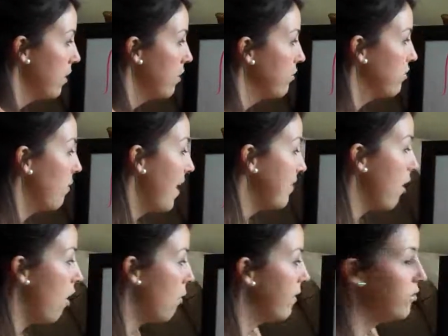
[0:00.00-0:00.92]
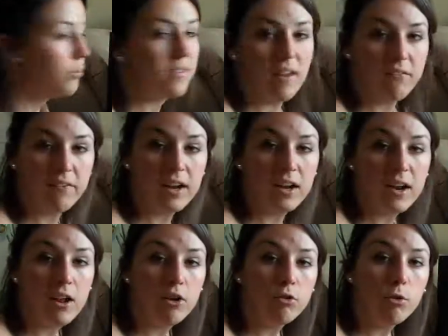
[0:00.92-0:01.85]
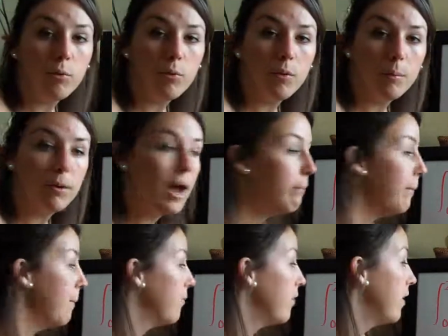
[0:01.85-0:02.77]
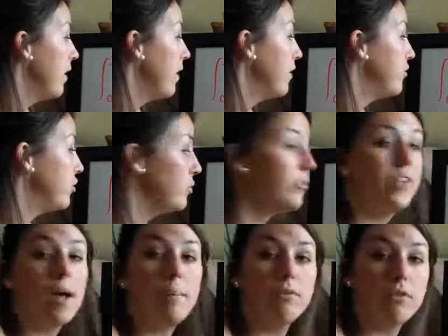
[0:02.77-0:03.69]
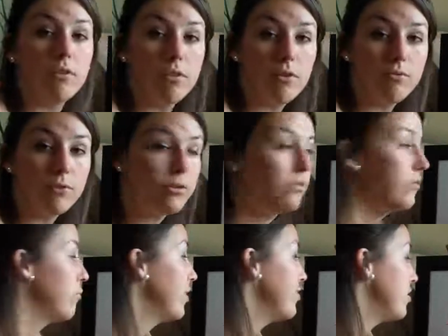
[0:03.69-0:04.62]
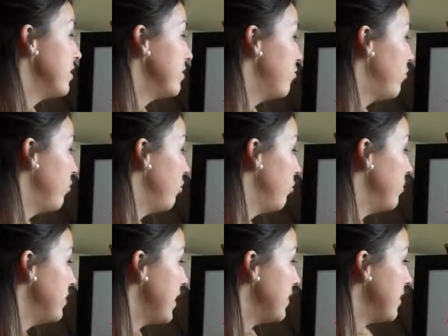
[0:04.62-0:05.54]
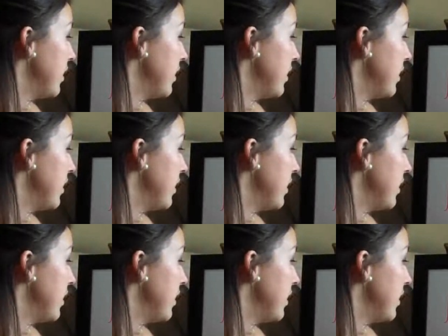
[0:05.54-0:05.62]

So as always with definite integral problems, two steps, the first of which is to take the